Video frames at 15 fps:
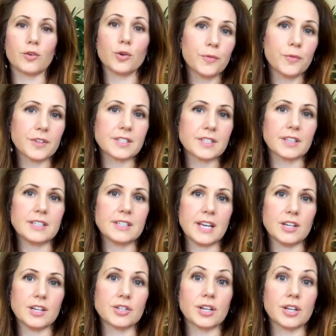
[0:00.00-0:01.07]
Group
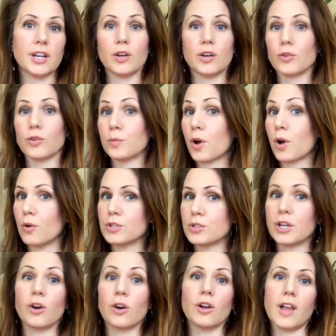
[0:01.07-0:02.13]
facilitation and group
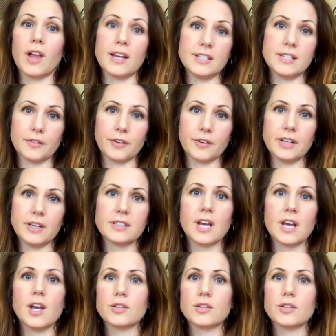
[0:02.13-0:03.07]
coaching are a lot different.